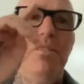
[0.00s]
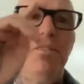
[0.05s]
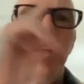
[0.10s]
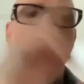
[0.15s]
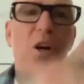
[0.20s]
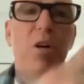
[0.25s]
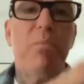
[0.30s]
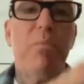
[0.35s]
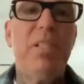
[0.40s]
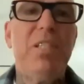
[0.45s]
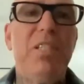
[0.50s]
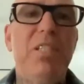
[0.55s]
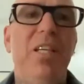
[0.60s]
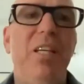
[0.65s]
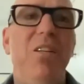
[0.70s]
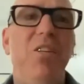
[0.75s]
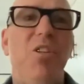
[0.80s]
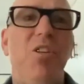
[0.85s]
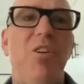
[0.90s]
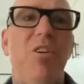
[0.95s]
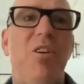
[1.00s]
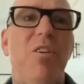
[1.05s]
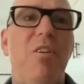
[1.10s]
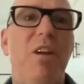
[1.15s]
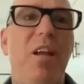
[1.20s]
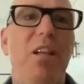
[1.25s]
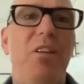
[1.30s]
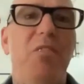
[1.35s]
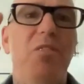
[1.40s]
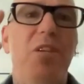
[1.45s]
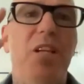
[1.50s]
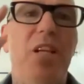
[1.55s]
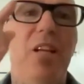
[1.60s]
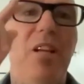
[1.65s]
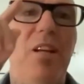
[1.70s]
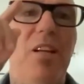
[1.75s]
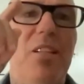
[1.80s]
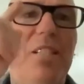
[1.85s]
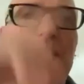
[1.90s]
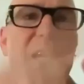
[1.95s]
Dharma teacher, and you
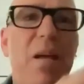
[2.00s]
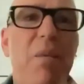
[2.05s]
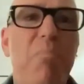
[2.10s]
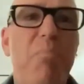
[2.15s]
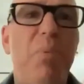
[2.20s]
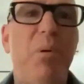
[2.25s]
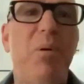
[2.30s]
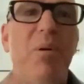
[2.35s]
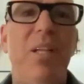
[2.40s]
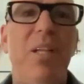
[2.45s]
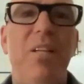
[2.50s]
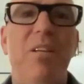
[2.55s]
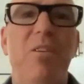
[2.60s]
need a temple,